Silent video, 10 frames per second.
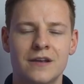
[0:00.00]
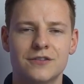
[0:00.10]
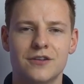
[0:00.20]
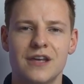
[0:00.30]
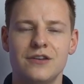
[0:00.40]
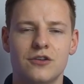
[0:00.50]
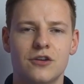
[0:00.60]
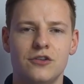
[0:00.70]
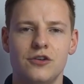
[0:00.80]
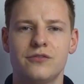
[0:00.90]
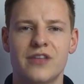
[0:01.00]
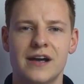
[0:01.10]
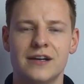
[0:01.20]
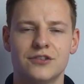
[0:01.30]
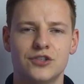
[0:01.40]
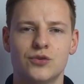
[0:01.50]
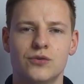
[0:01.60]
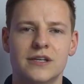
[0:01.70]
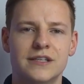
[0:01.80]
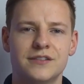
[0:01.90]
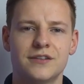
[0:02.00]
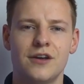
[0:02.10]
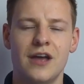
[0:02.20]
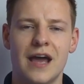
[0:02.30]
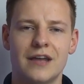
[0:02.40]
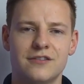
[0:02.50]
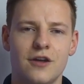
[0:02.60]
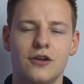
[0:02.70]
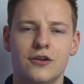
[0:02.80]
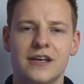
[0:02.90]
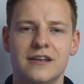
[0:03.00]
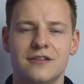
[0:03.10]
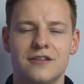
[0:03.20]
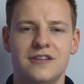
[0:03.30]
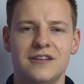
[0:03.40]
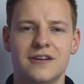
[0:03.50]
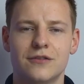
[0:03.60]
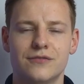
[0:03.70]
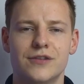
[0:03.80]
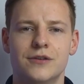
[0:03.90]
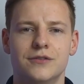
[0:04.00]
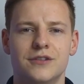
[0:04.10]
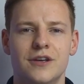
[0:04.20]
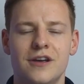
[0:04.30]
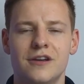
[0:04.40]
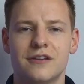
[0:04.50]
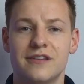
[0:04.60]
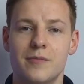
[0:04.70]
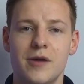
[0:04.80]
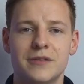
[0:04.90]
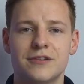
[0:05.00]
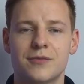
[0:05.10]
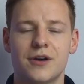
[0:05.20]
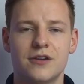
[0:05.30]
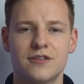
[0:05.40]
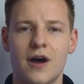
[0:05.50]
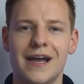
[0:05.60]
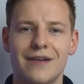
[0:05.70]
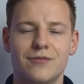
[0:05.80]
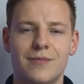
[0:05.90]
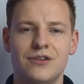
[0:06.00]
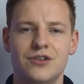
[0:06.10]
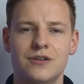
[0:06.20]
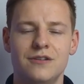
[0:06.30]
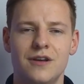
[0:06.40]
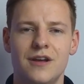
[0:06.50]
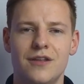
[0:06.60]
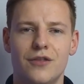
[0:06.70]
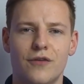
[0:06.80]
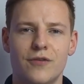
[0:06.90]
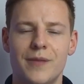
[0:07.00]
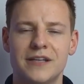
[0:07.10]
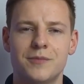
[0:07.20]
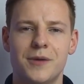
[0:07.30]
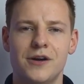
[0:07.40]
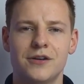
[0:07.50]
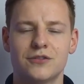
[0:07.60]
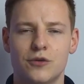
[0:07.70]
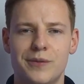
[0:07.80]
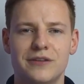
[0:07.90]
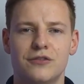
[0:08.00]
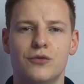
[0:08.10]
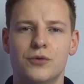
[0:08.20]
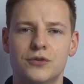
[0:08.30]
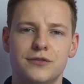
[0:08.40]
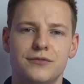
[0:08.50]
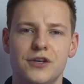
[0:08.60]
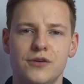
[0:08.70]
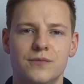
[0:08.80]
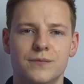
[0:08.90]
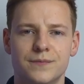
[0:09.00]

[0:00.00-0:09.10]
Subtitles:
So then you can use that as a shortlist and start looking into the details of those, because there might be some cards I haven't mentioned that offer better perks or better rewards for you.